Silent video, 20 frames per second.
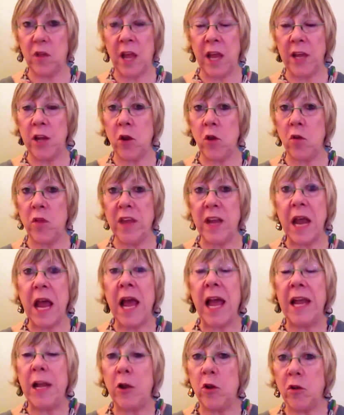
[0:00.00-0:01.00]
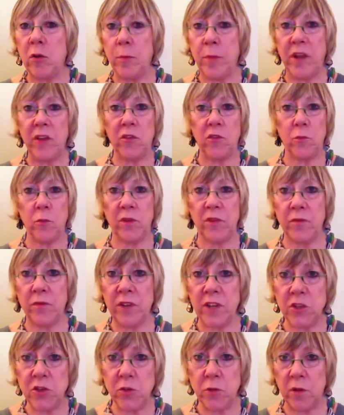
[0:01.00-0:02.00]
I know that I learn best with
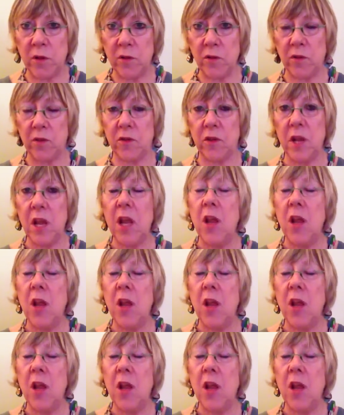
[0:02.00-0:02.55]
visuals,